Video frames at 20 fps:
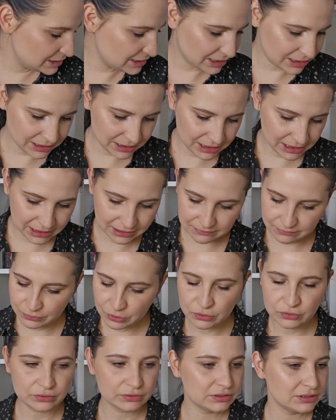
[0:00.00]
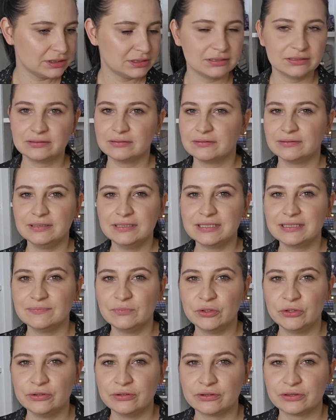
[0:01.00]
19 books this
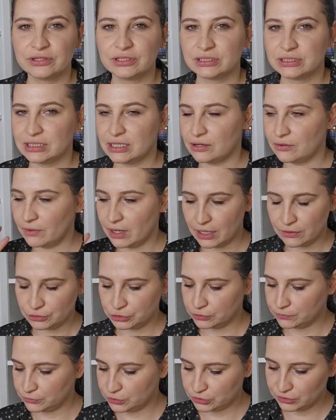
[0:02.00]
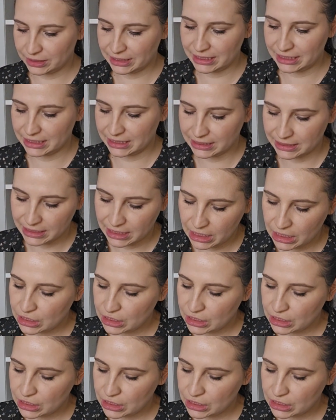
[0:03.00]
month. So I'll jump straight in.